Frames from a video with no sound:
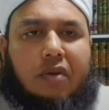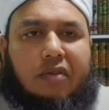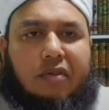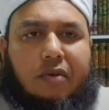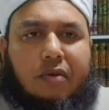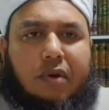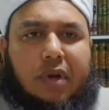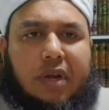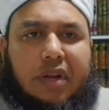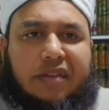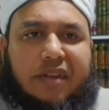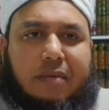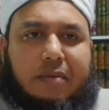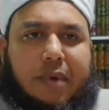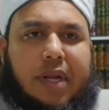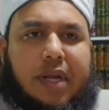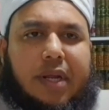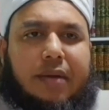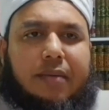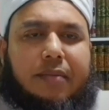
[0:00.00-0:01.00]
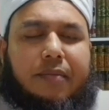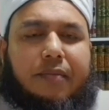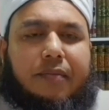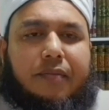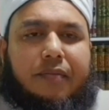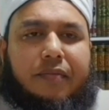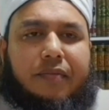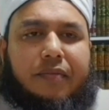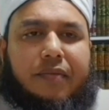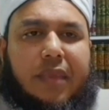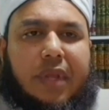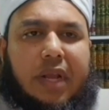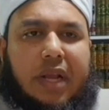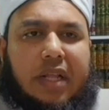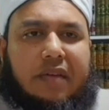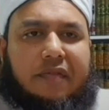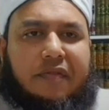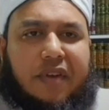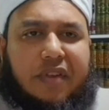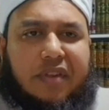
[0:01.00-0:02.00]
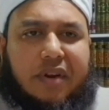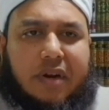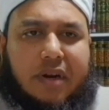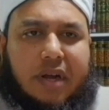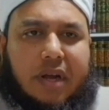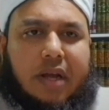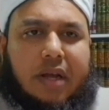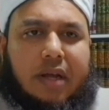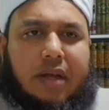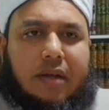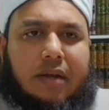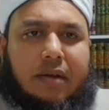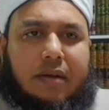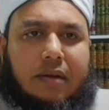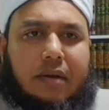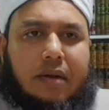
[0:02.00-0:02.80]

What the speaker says: So in summary, in the first raka'ah,